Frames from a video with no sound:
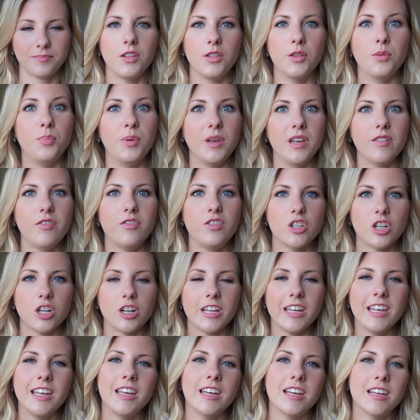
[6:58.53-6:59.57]
The beef
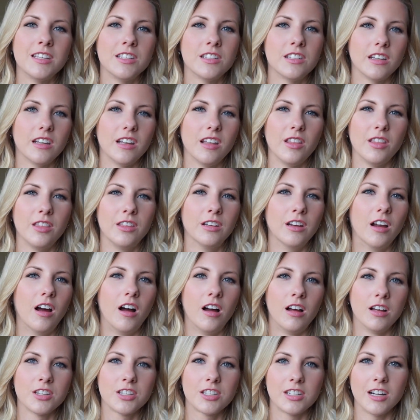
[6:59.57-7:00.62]
jerky is the
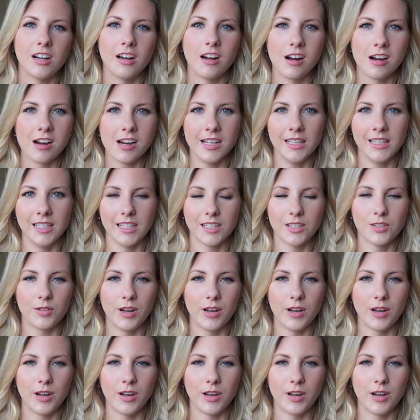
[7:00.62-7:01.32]
all-star in this